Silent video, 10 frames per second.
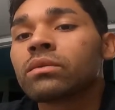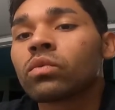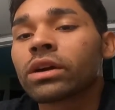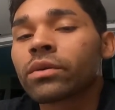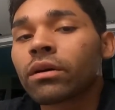
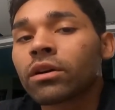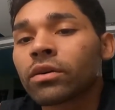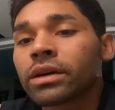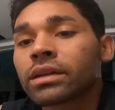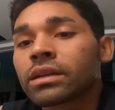We chrono
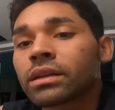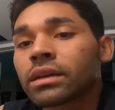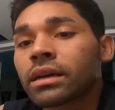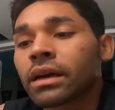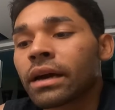it,
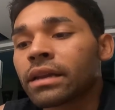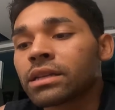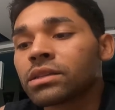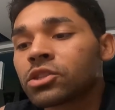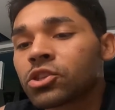and
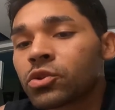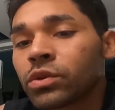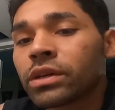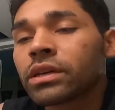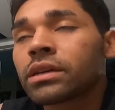it's
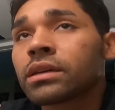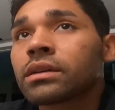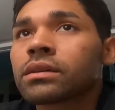shooting